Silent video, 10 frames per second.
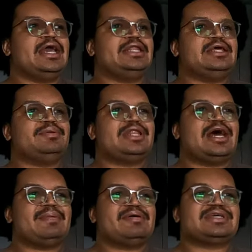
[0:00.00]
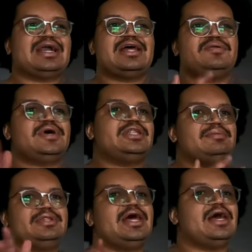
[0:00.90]
and lemon lime. I was like, I don't want
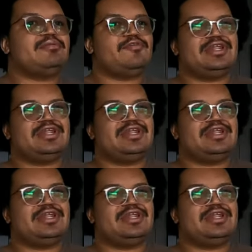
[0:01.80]
lemon lime.